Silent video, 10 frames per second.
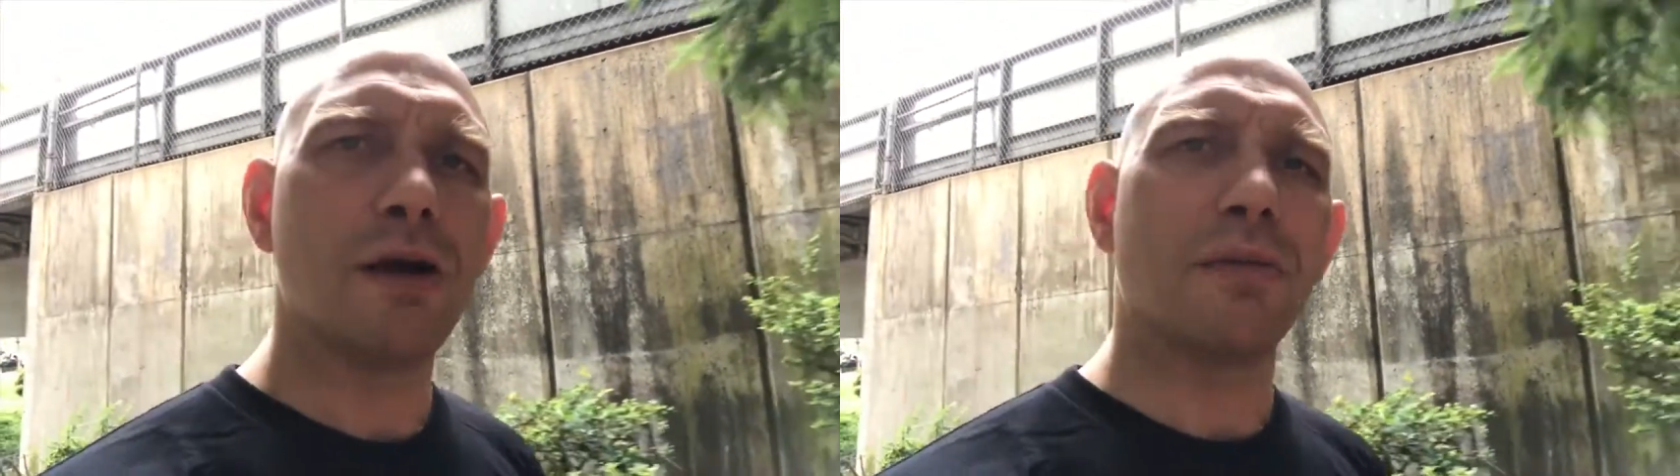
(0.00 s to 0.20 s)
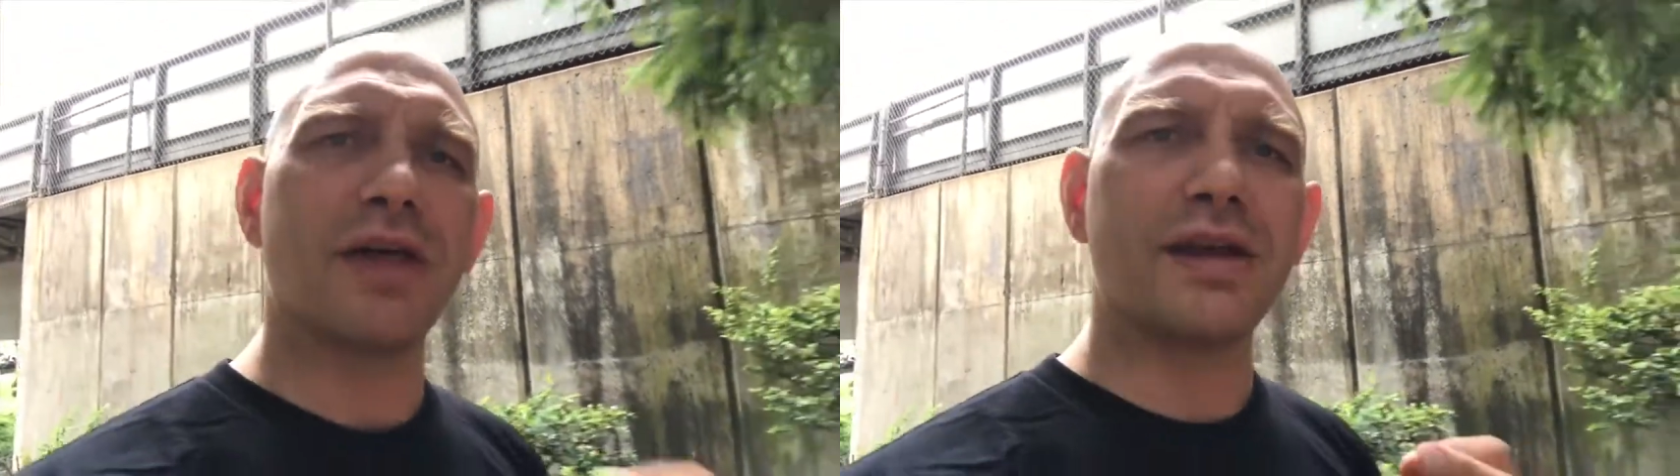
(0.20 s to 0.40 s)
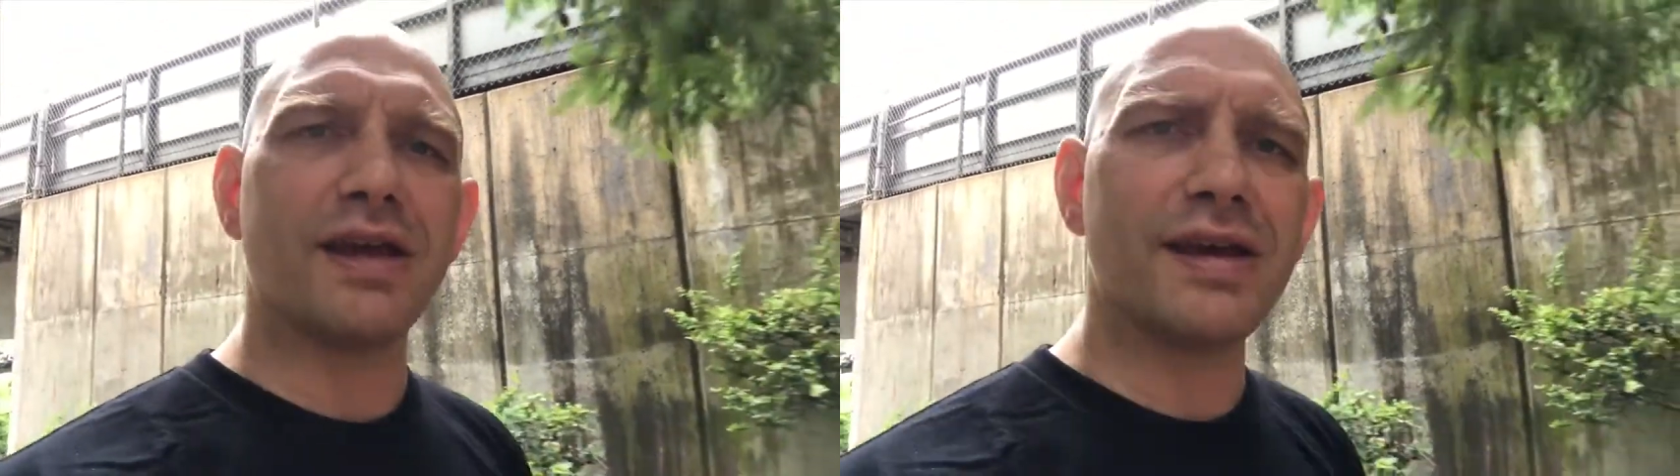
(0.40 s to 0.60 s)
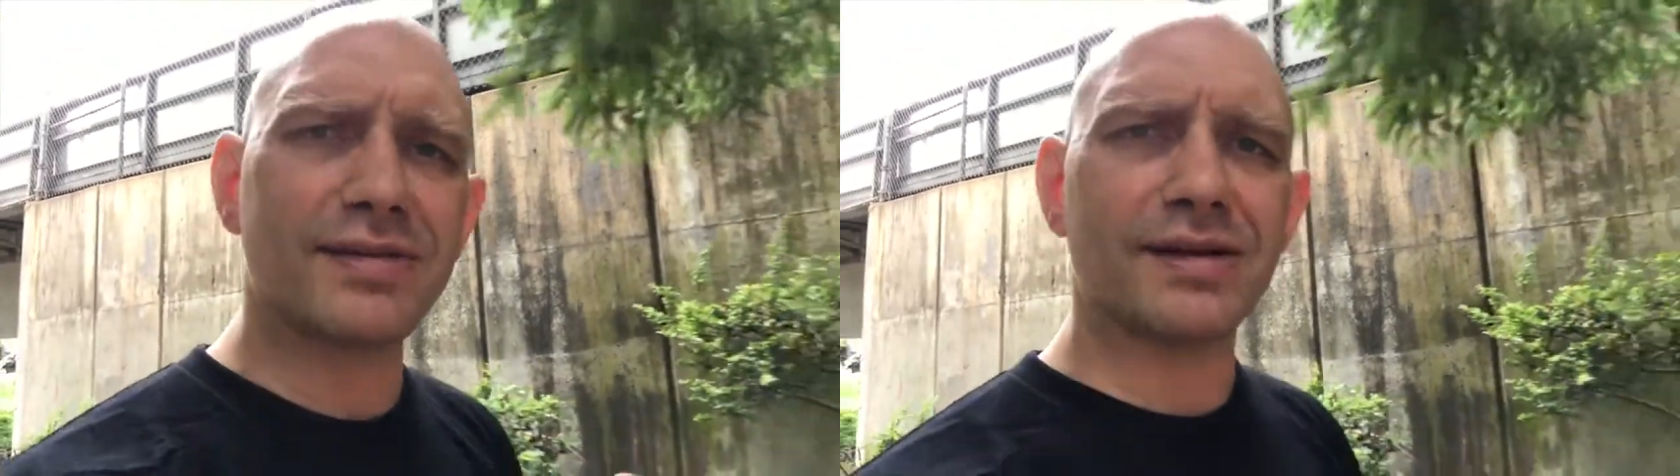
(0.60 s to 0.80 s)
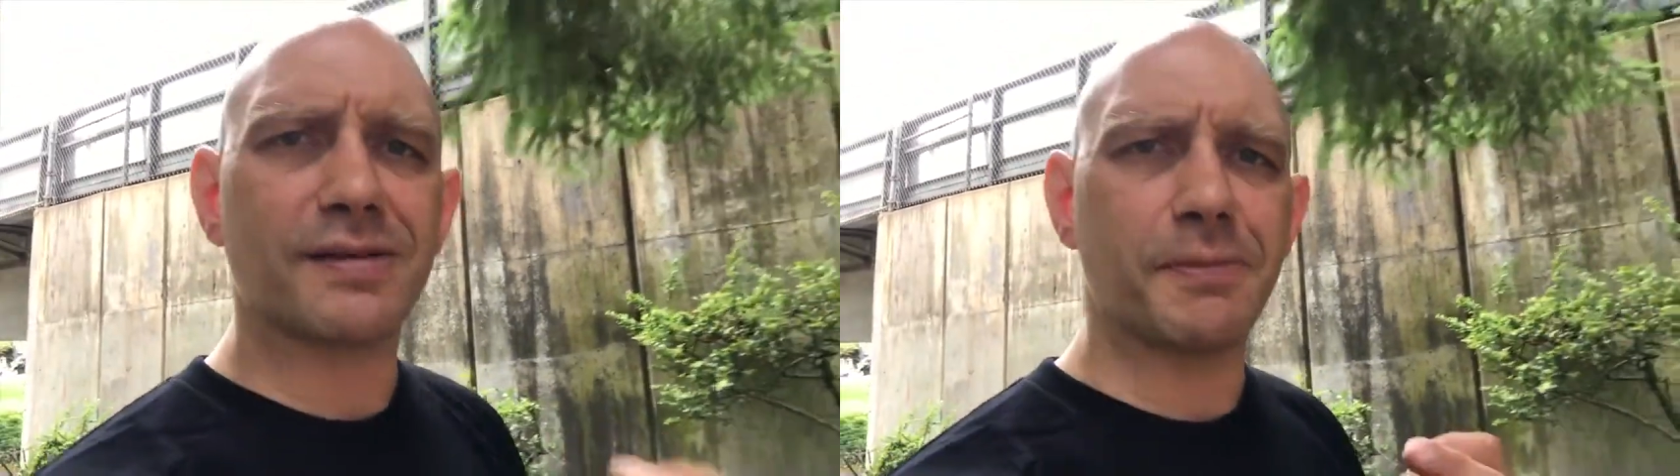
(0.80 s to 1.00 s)
but that
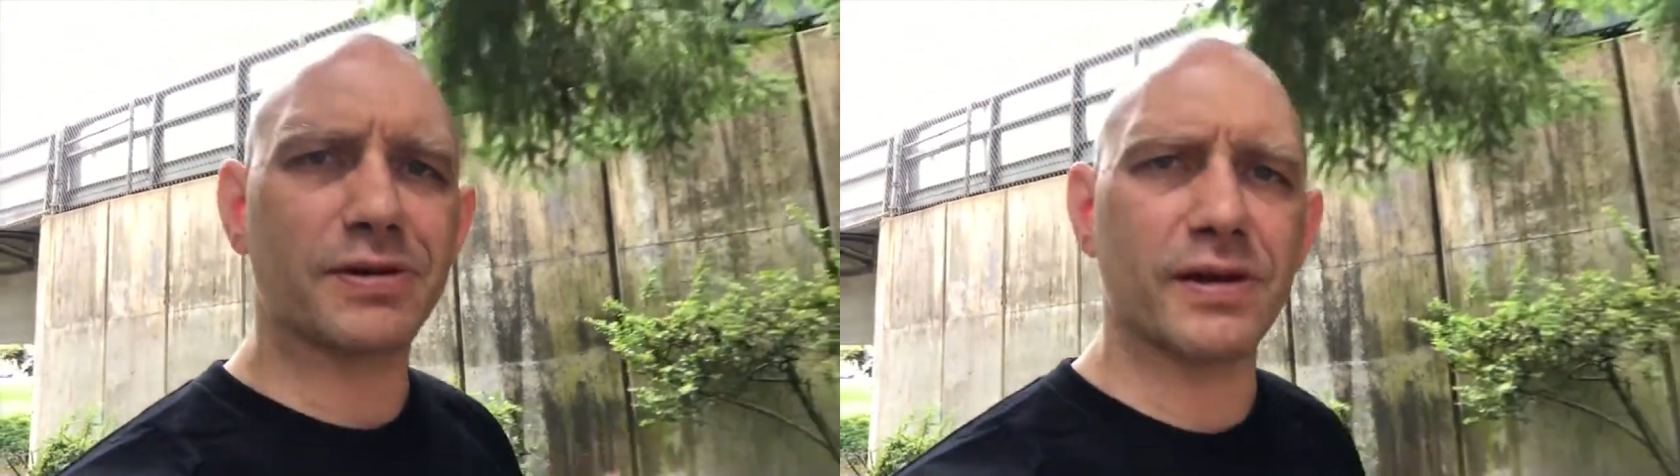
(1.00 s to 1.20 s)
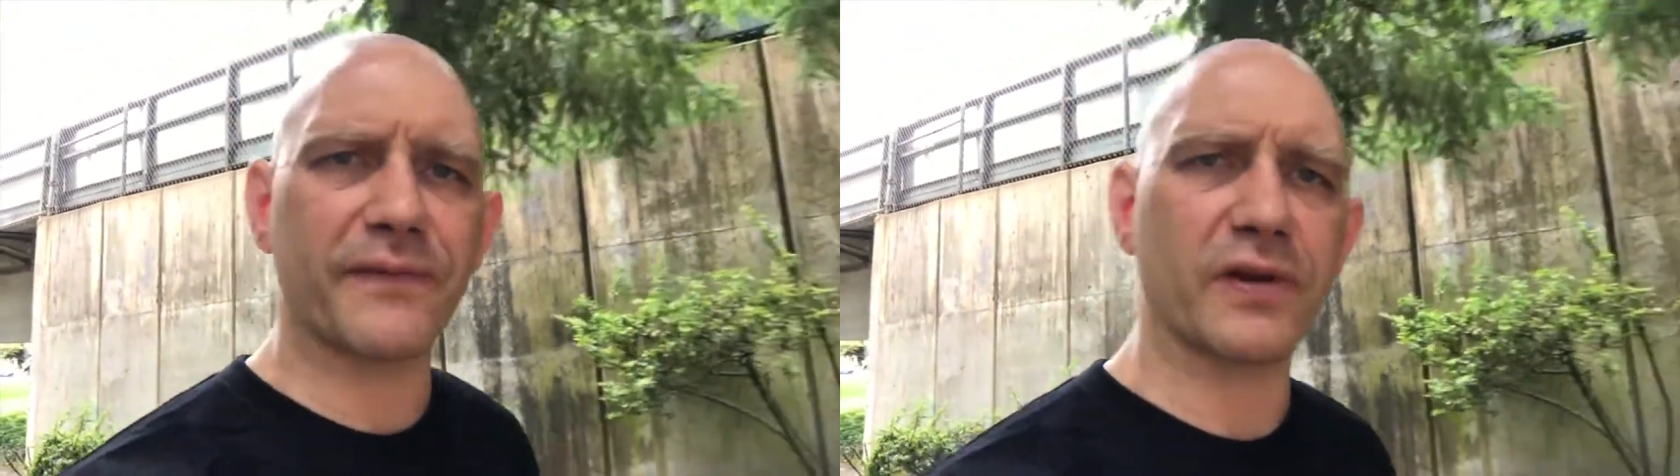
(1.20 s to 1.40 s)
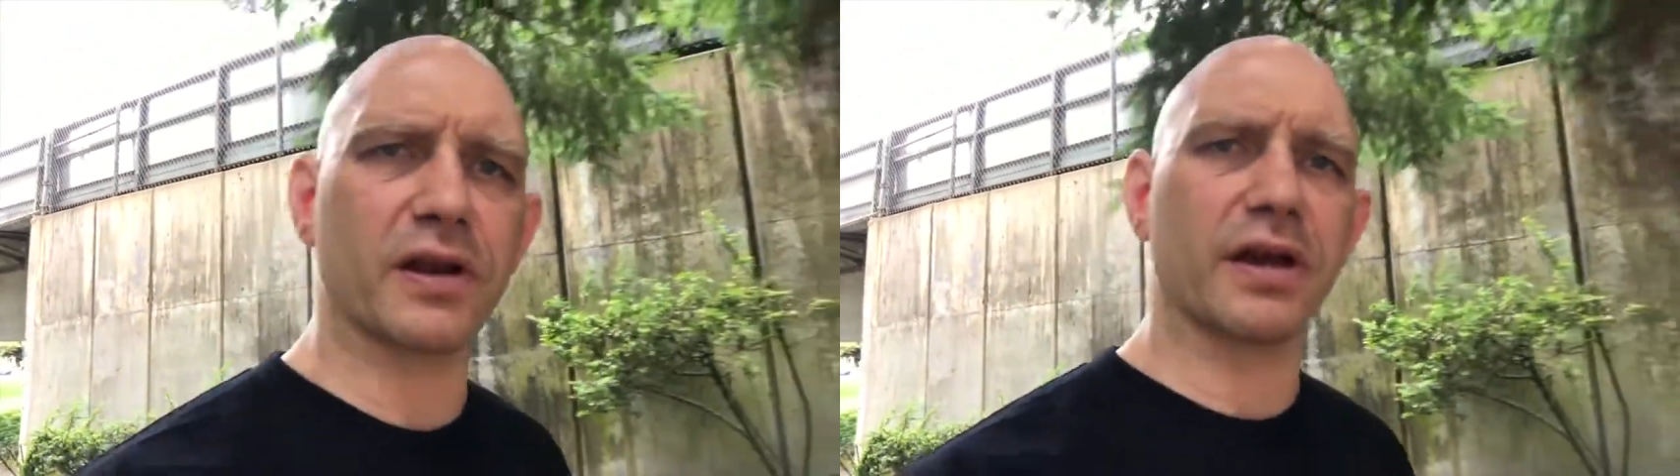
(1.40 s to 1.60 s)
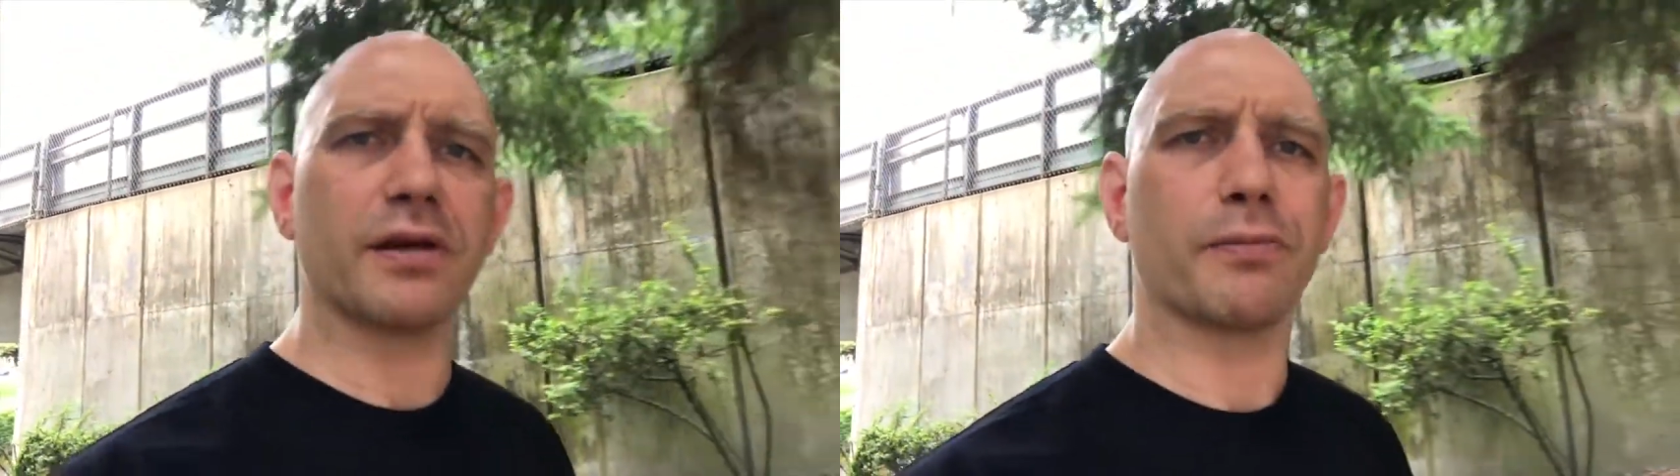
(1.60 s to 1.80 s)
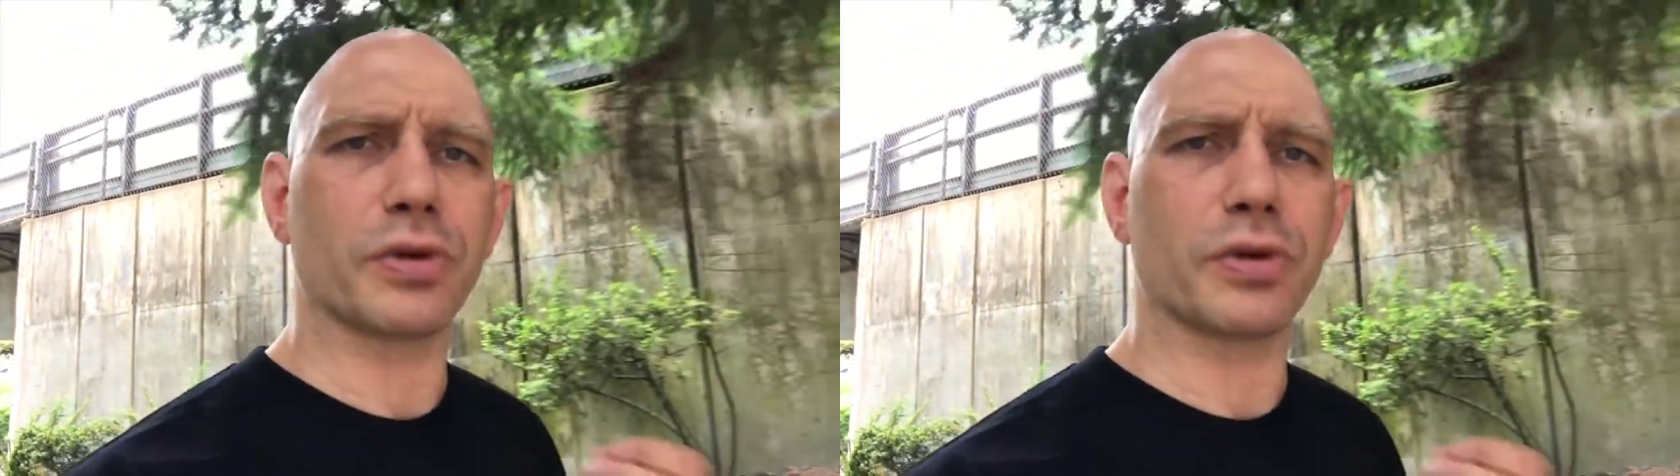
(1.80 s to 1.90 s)
isn't specifically